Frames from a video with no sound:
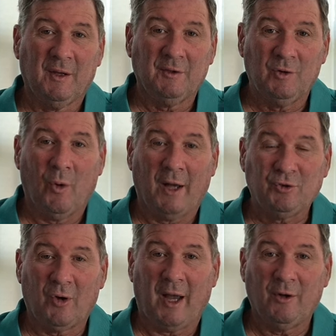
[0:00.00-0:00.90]
Do I
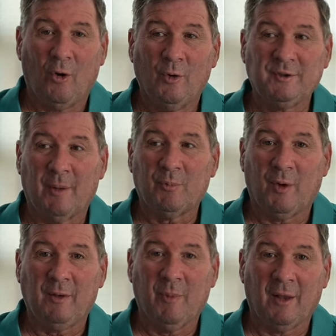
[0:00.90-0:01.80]
try to always
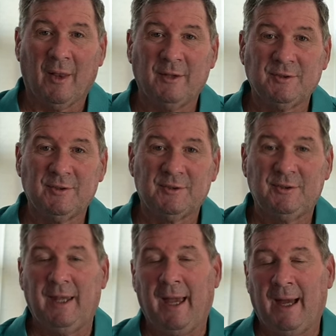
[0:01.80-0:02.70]
upgrade my lenses?
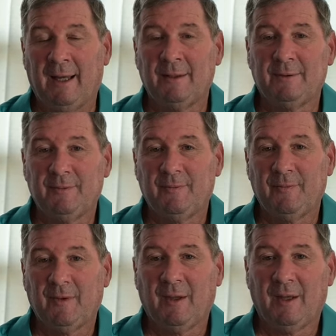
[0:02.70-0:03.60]
Yeah,
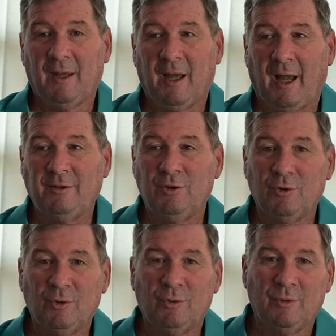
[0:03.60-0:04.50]
I
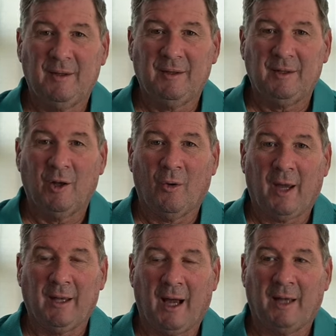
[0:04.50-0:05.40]
do. You know,
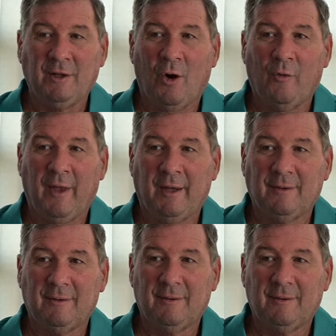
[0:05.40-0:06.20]
I know that